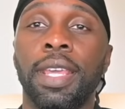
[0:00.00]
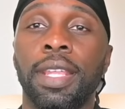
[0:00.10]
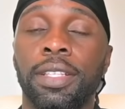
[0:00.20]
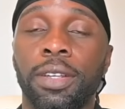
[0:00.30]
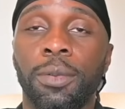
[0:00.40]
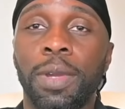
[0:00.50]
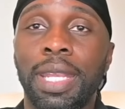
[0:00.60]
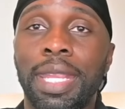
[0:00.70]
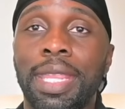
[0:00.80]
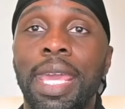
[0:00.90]
And so
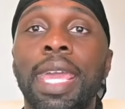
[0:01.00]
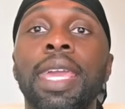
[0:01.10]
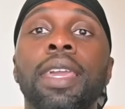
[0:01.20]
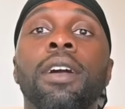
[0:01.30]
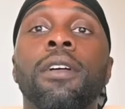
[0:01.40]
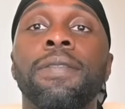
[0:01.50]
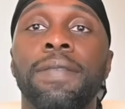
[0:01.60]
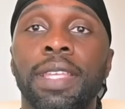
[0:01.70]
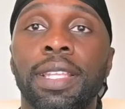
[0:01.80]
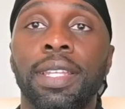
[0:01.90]
when they are
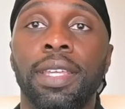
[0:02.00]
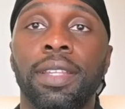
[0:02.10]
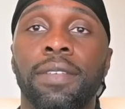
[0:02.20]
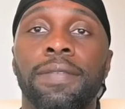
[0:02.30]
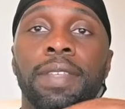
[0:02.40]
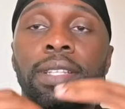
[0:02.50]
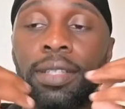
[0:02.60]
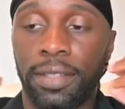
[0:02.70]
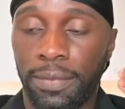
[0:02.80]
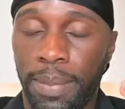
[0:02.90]
feeling the
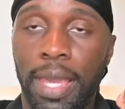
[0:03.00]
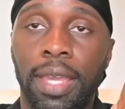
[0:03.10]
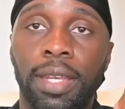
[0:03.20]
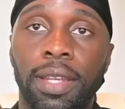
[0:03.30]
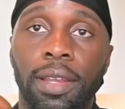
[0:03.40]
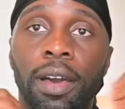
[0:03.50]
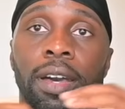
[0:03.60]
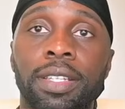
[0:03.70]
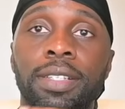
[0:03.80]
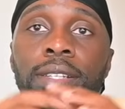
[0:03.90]
feelings of pain and
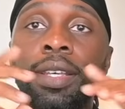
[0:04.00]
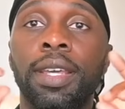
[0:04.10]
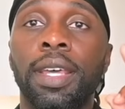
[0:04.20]
loss,